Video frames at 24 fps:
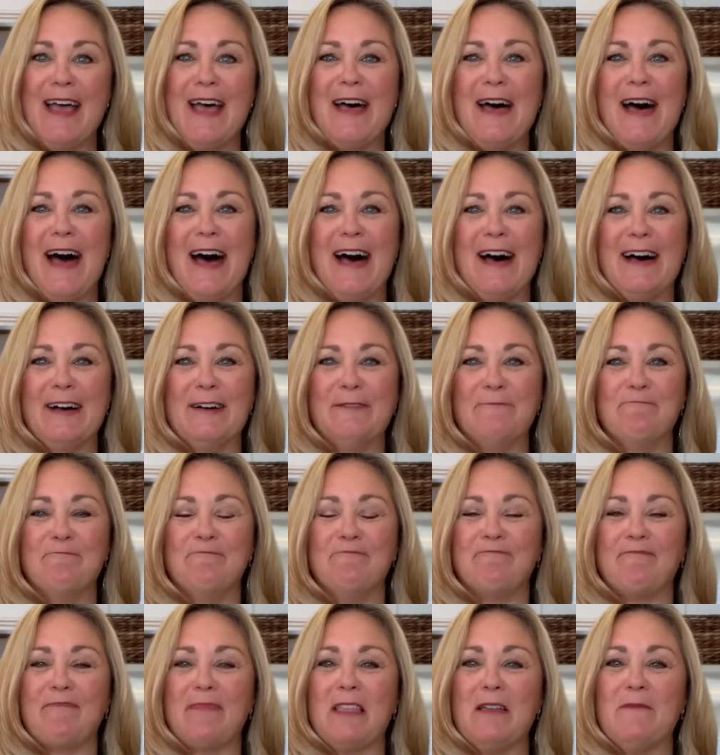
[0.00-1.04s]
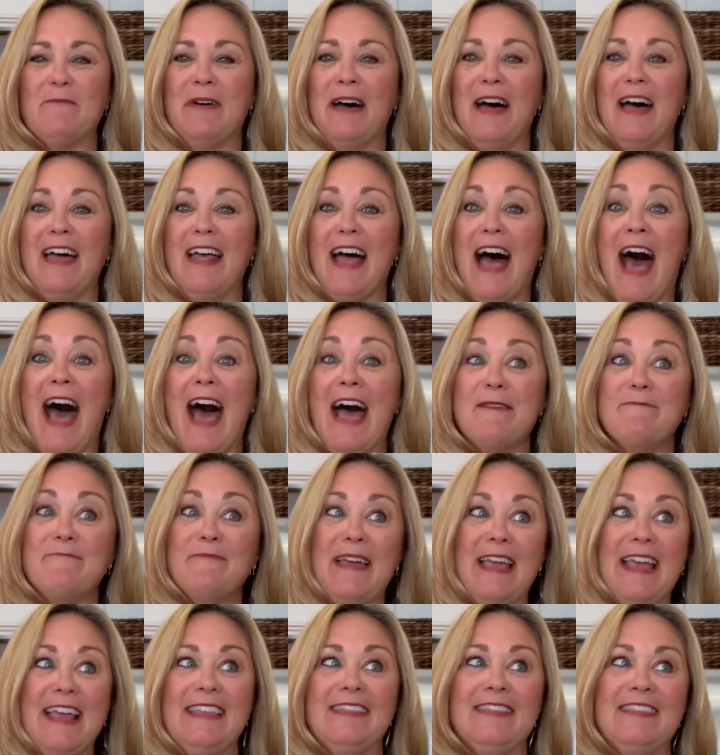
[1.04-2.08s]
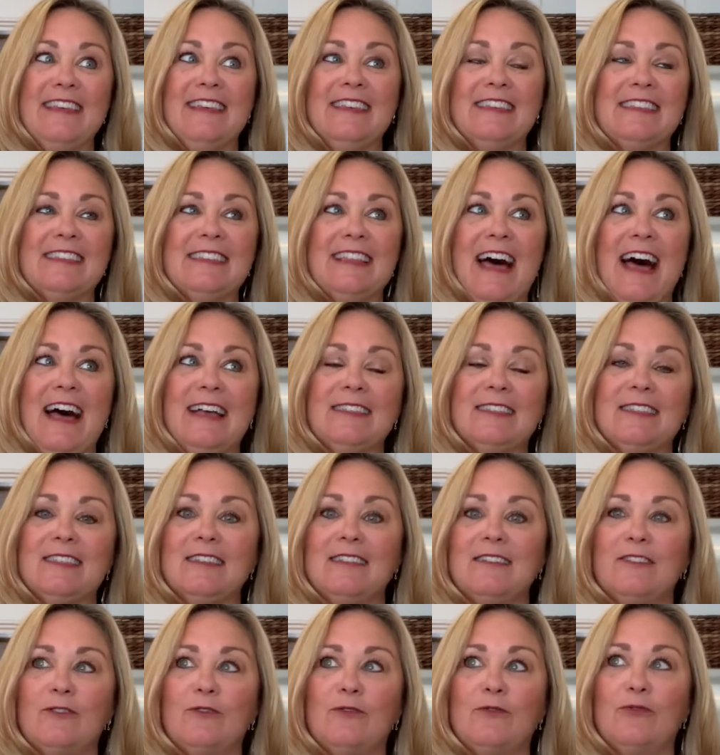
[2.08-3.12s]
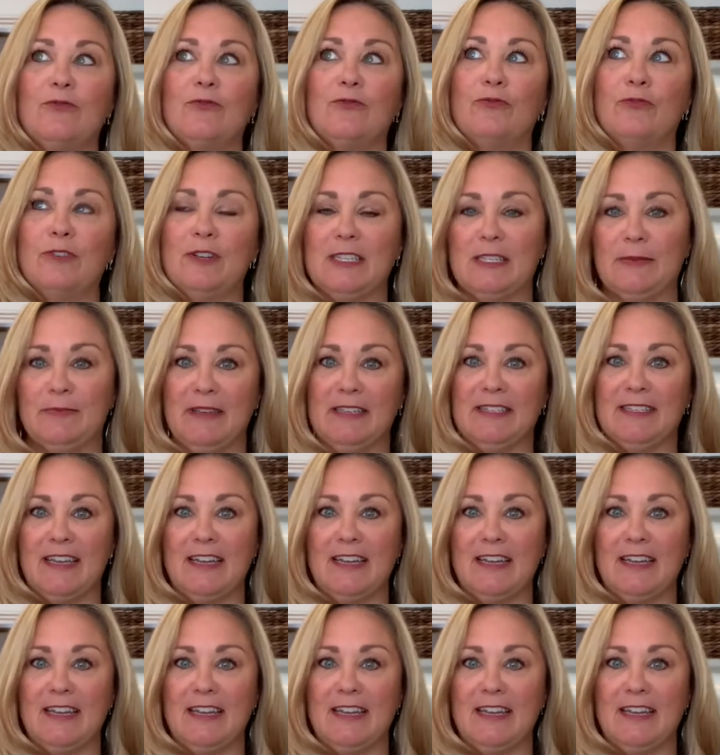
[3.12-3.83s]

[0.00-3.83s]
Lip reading: But I made this last Christmas.